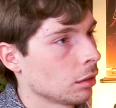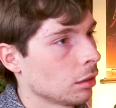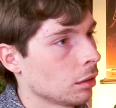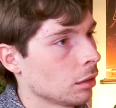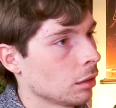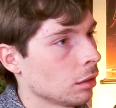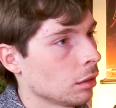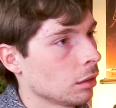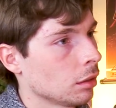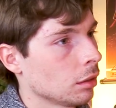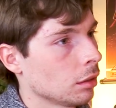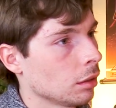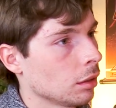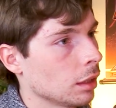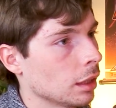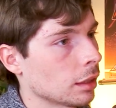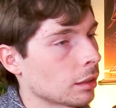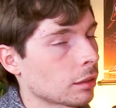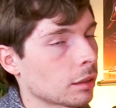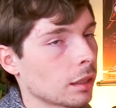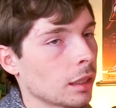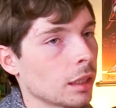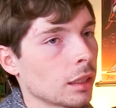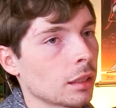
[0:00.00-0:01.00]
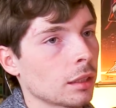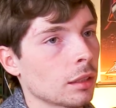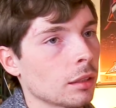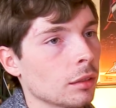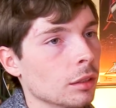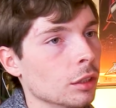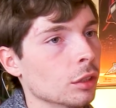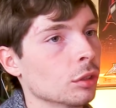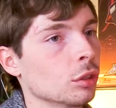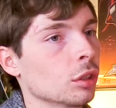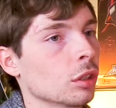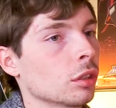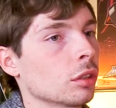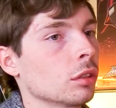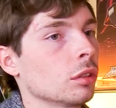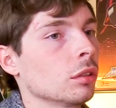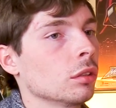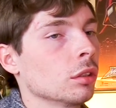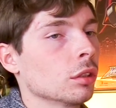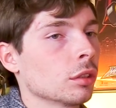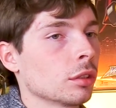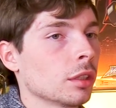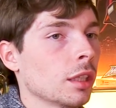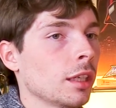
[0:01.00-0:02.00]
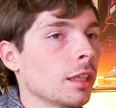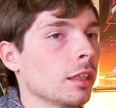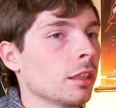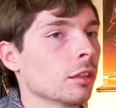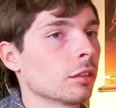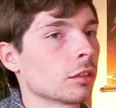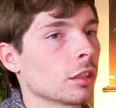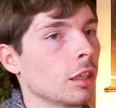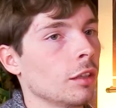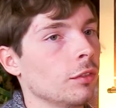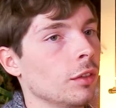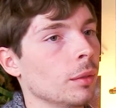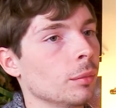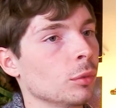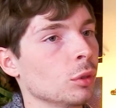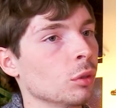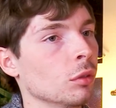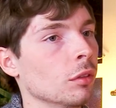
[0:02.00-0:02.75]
Yep. It's like you're setting yourself up